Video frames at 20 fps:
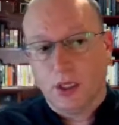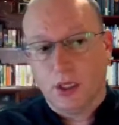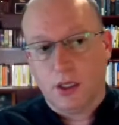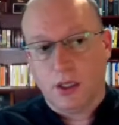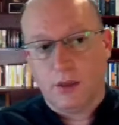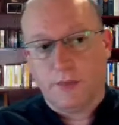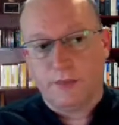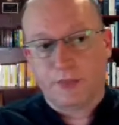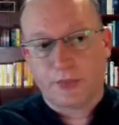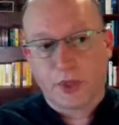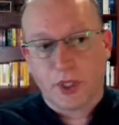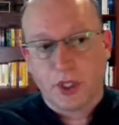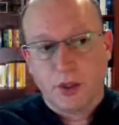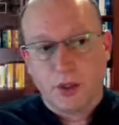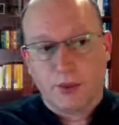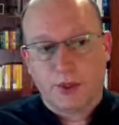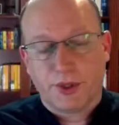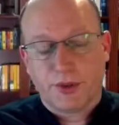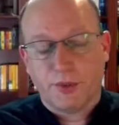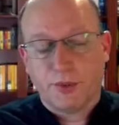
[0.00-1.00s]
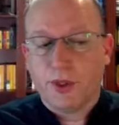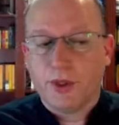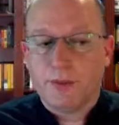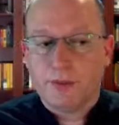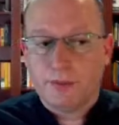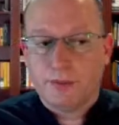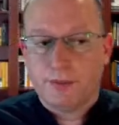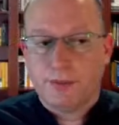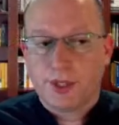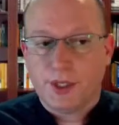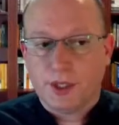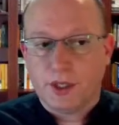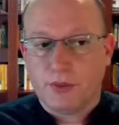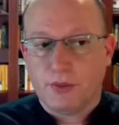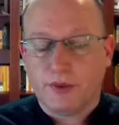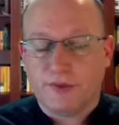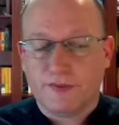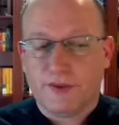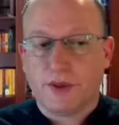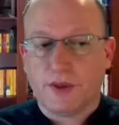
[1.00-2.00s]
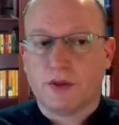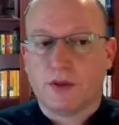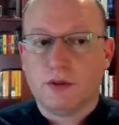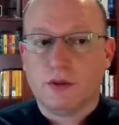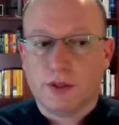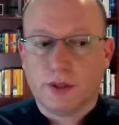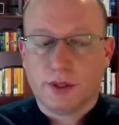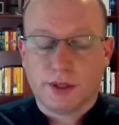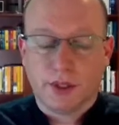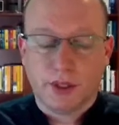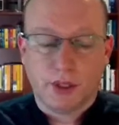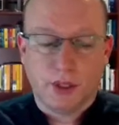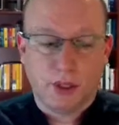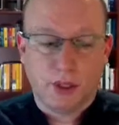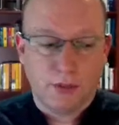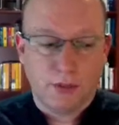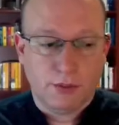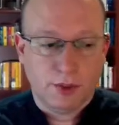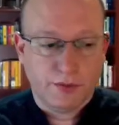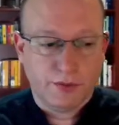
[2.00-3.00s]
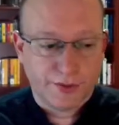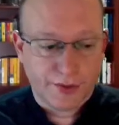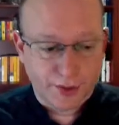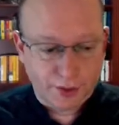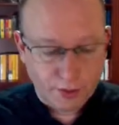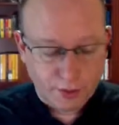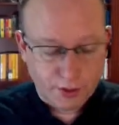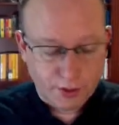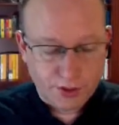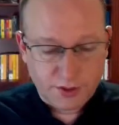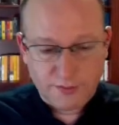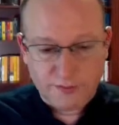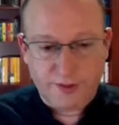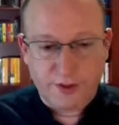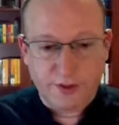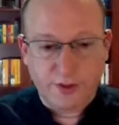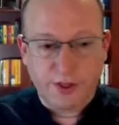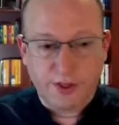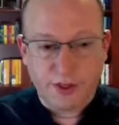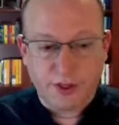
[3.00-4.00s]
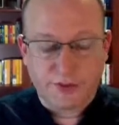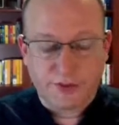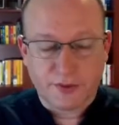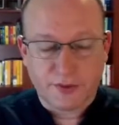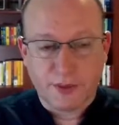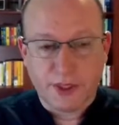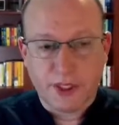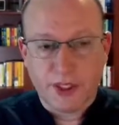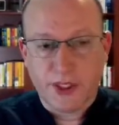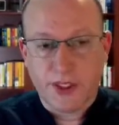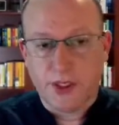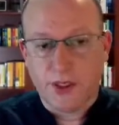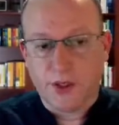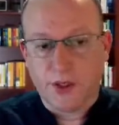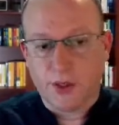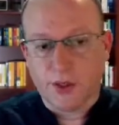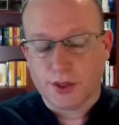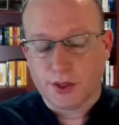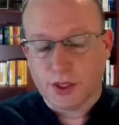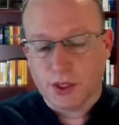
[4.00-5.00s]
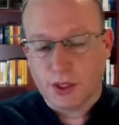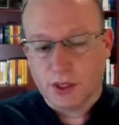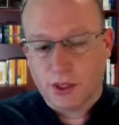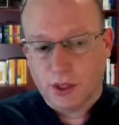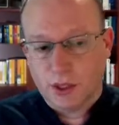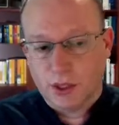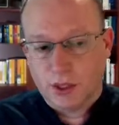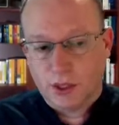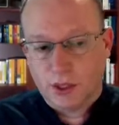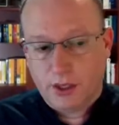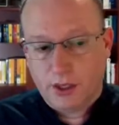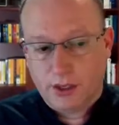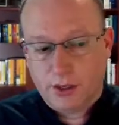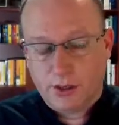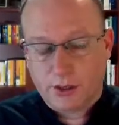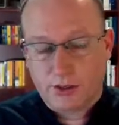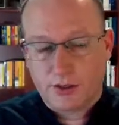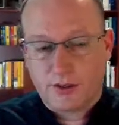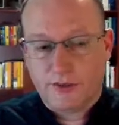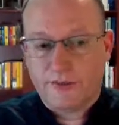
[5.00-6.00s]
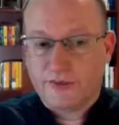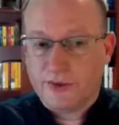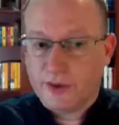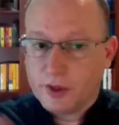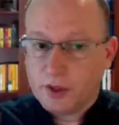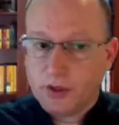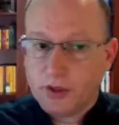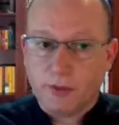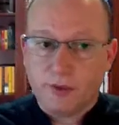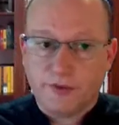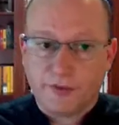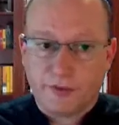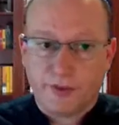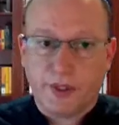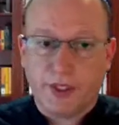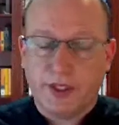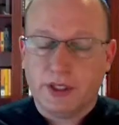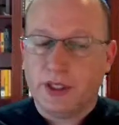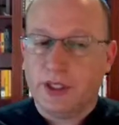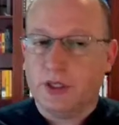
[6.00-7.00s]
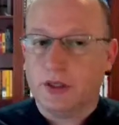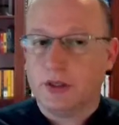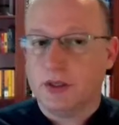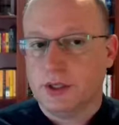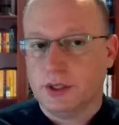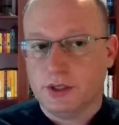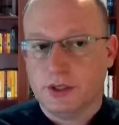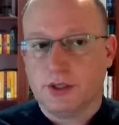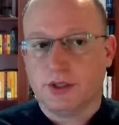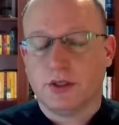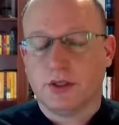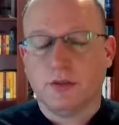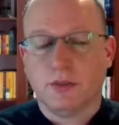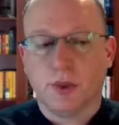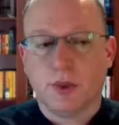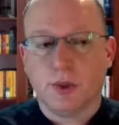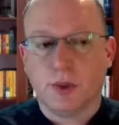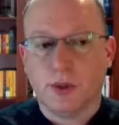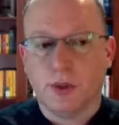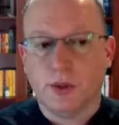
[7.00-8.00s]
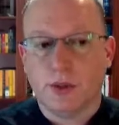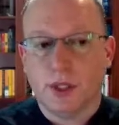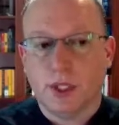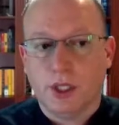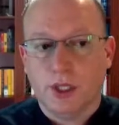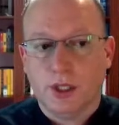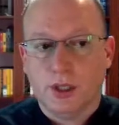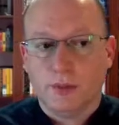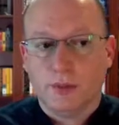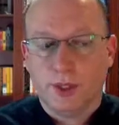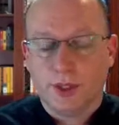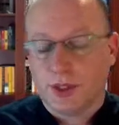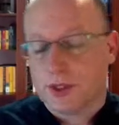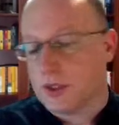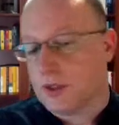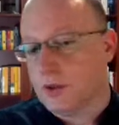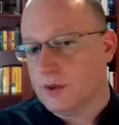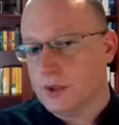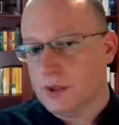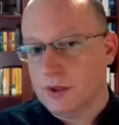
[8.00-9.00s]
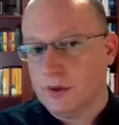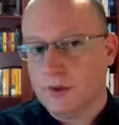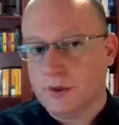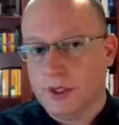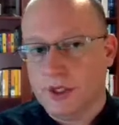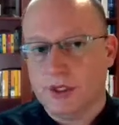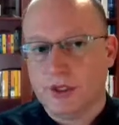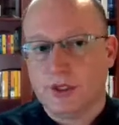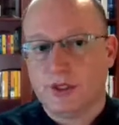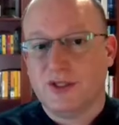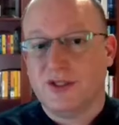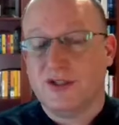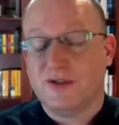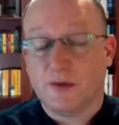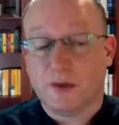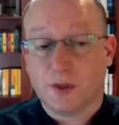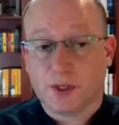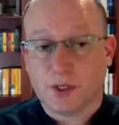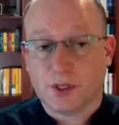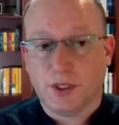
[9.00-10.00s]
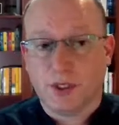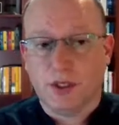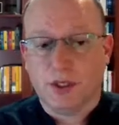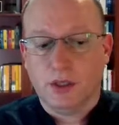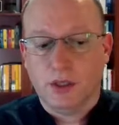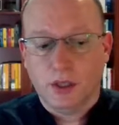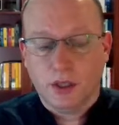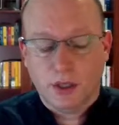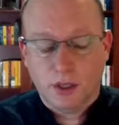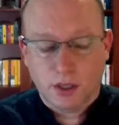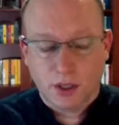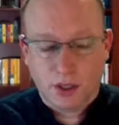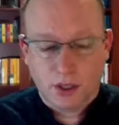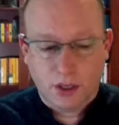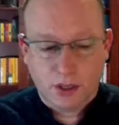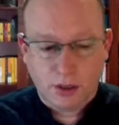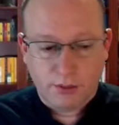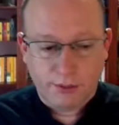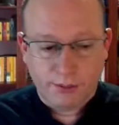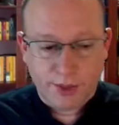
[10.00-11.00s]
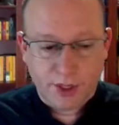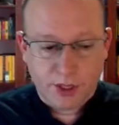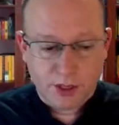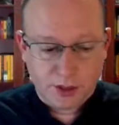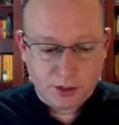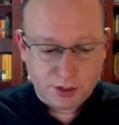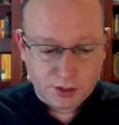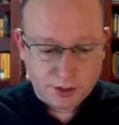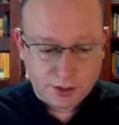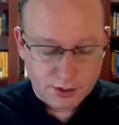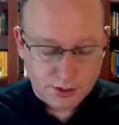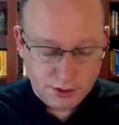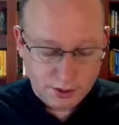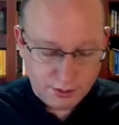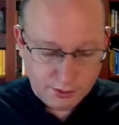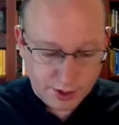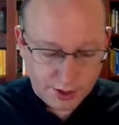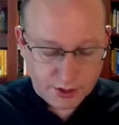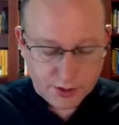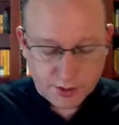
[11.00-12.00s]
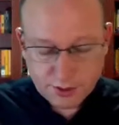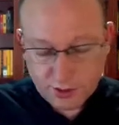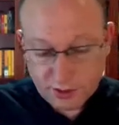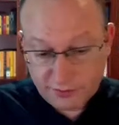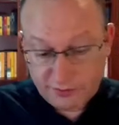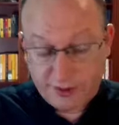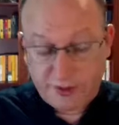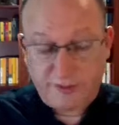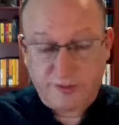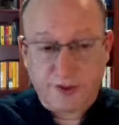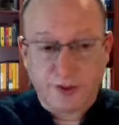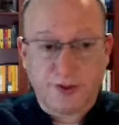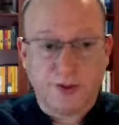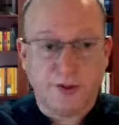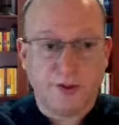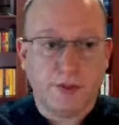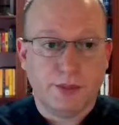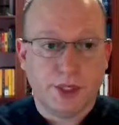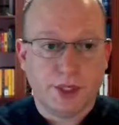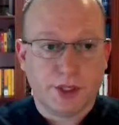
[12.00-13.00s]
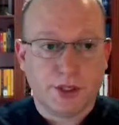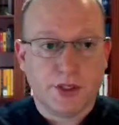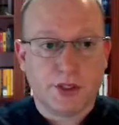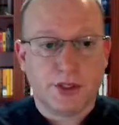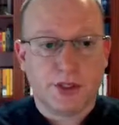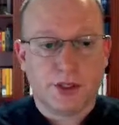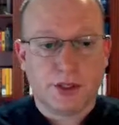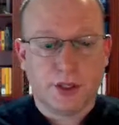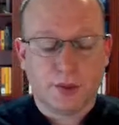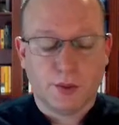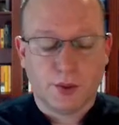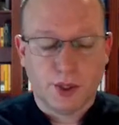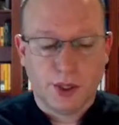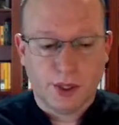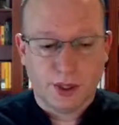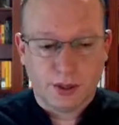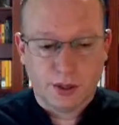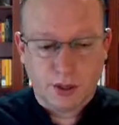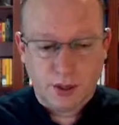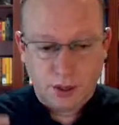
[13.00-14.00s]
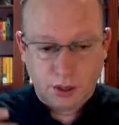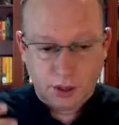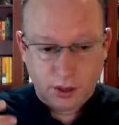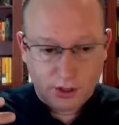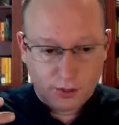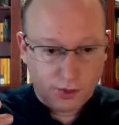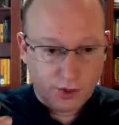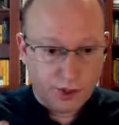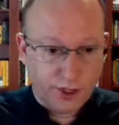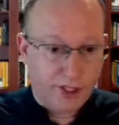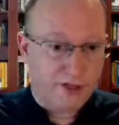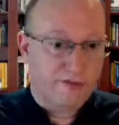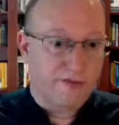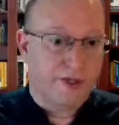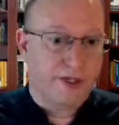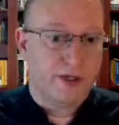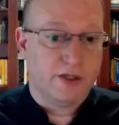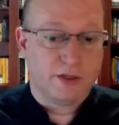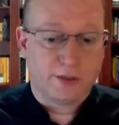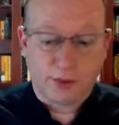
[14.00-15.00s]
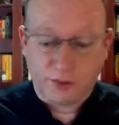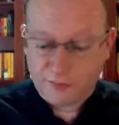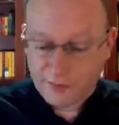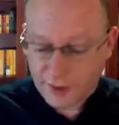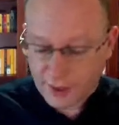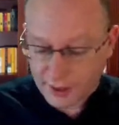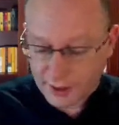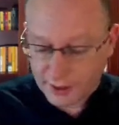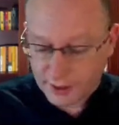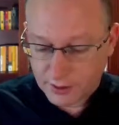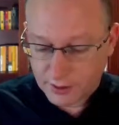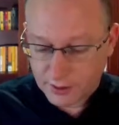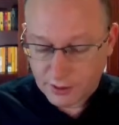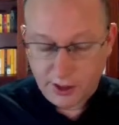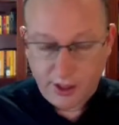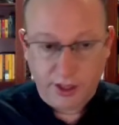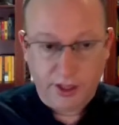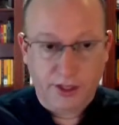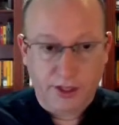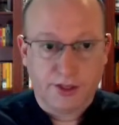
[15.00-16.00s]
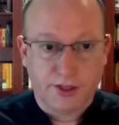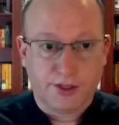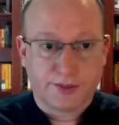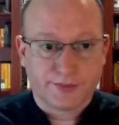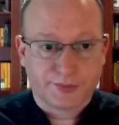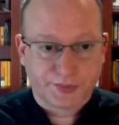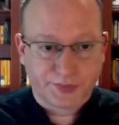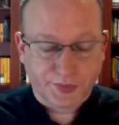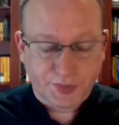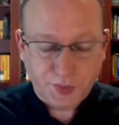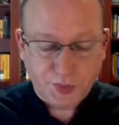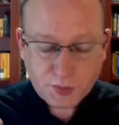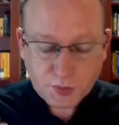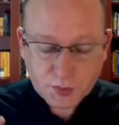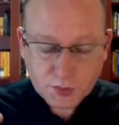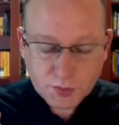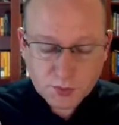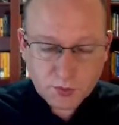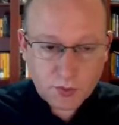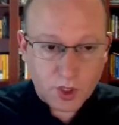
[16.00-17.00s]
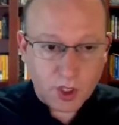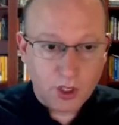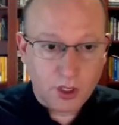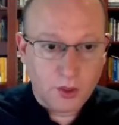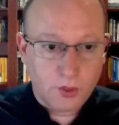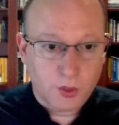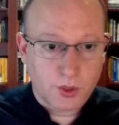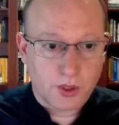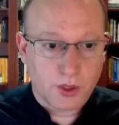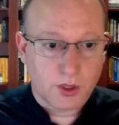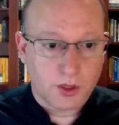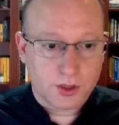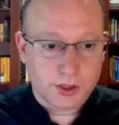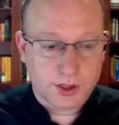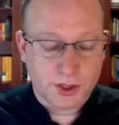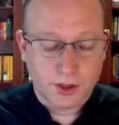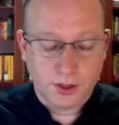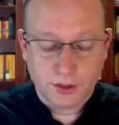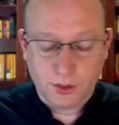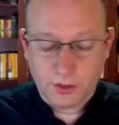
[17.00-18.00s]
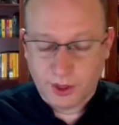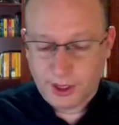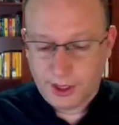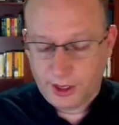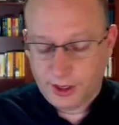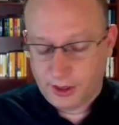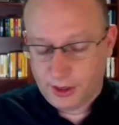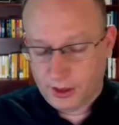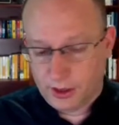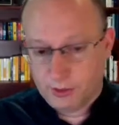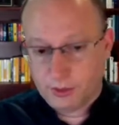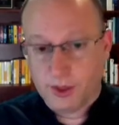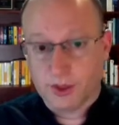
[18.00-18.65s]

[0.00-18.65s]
But the one thing that we have learned over the course of doing this for many years is the volume of threat intelligence is important, but so too is the diversity. Because Microsoft, by virtue of the businesses that we're in, we're an antivirus provider, and we're also a